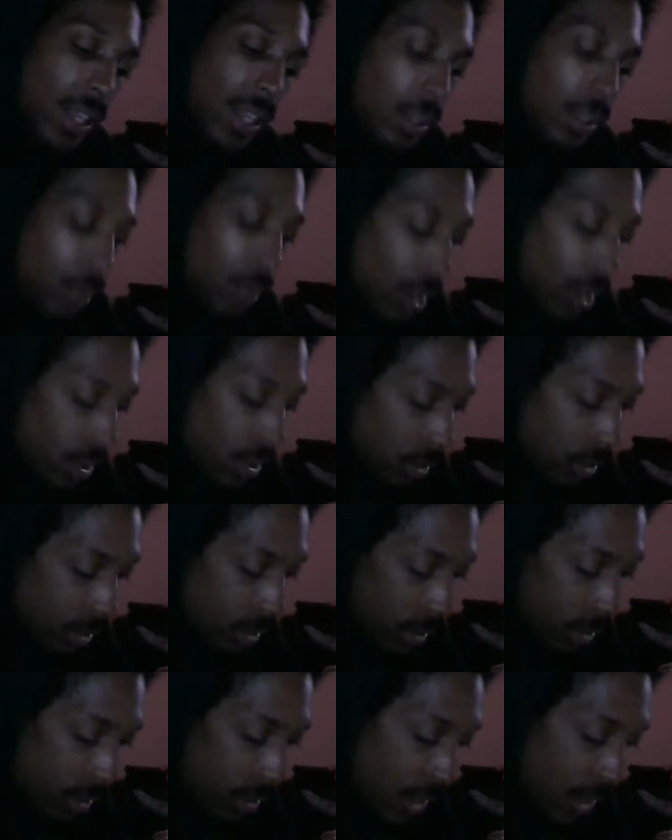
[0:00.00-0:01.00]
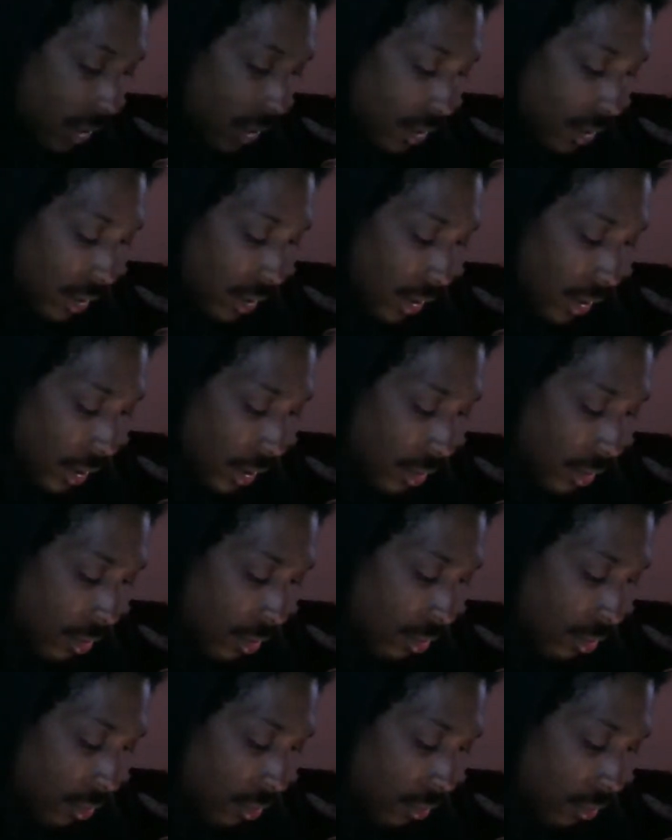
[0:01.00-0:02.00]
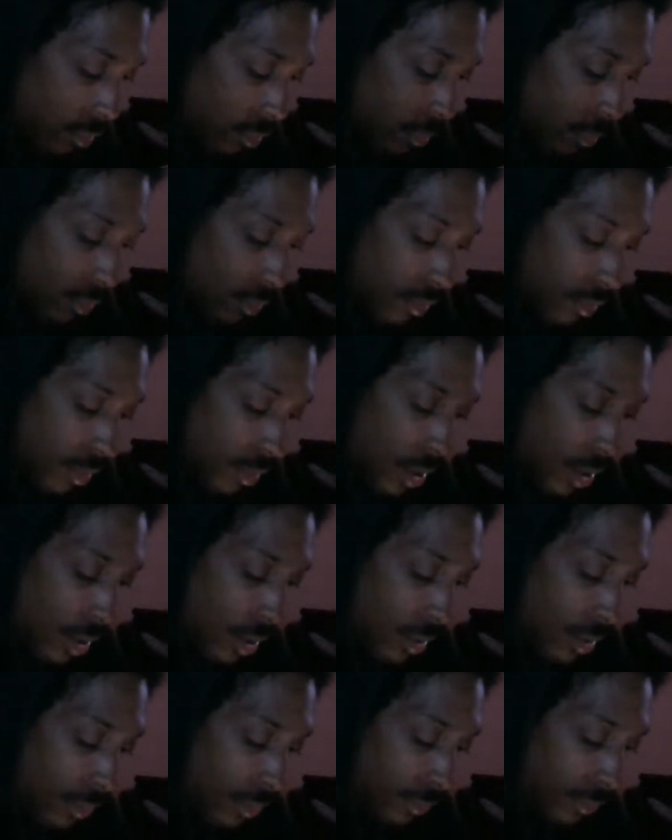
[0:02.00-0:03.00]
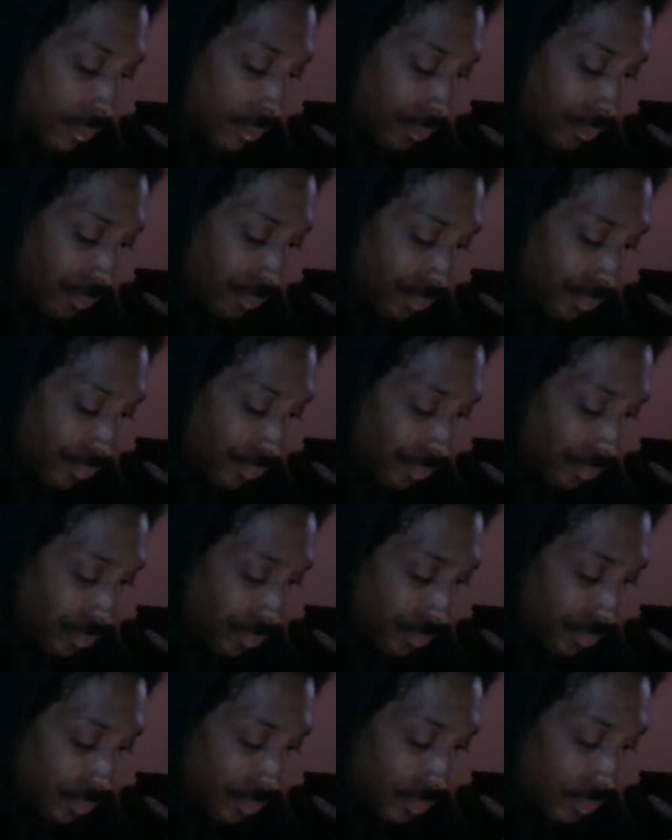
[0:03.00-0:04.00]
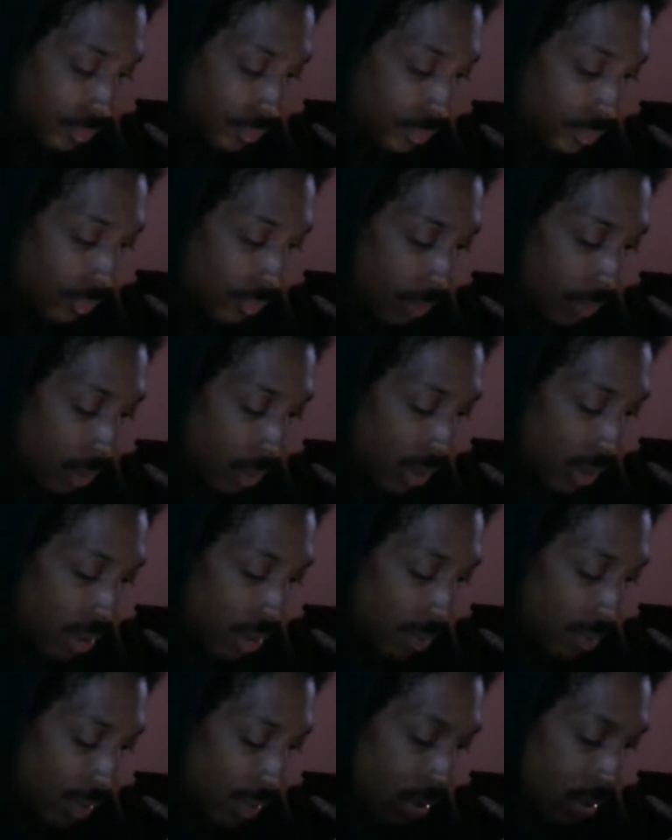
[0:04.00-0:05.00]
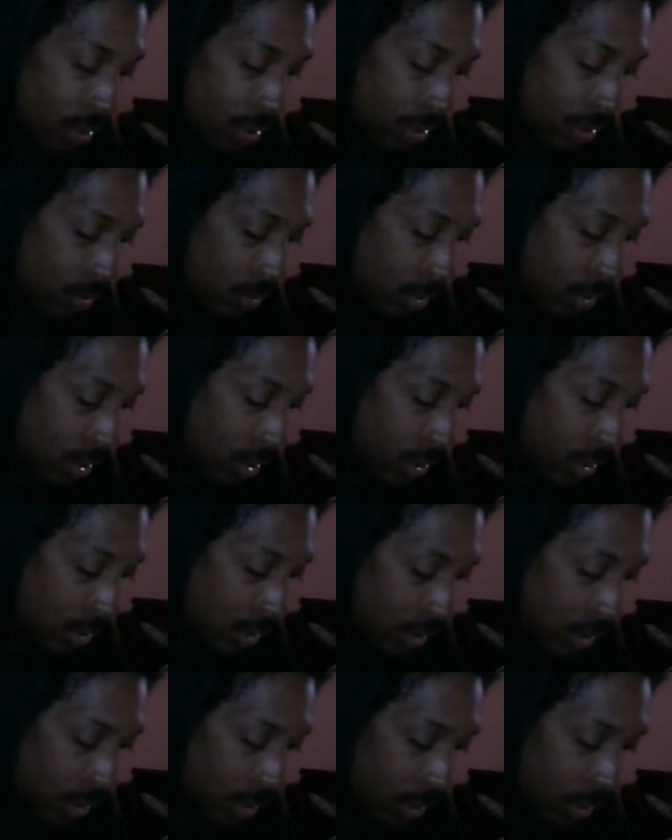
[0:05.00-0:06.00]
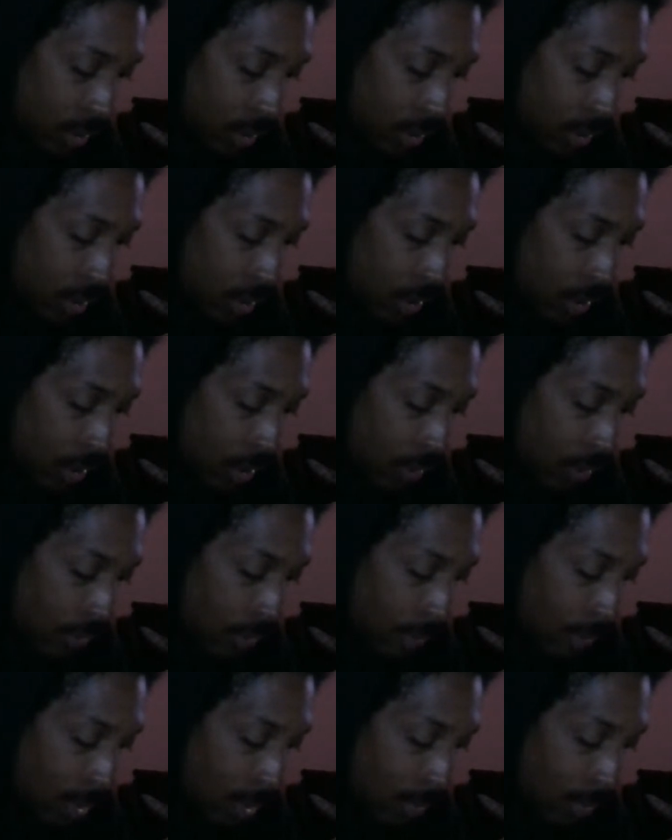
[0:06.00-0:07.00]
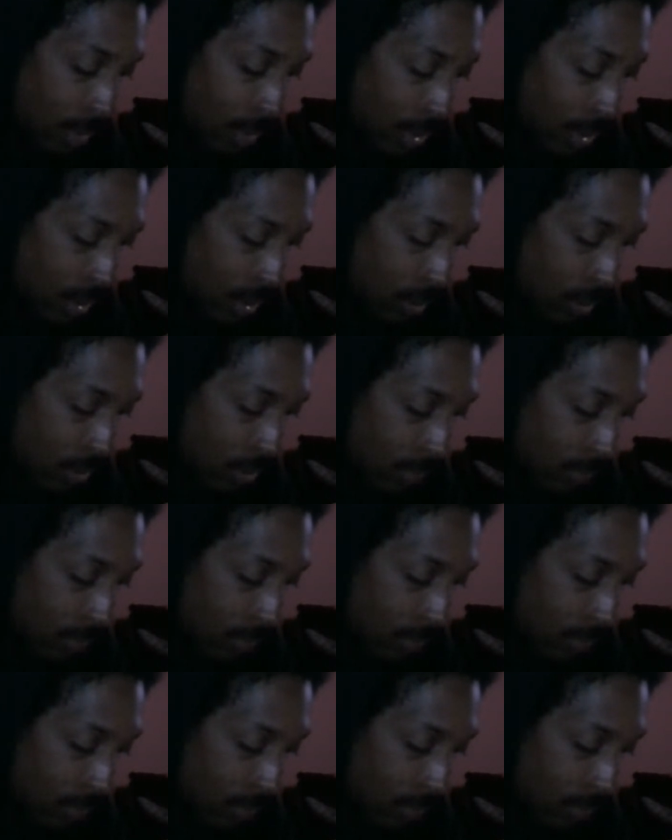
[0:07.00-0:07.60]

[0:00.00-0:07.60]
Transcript: we lost Cicely Tyson today too. Um, rest in peace to the Queen, if I'm not mistaken.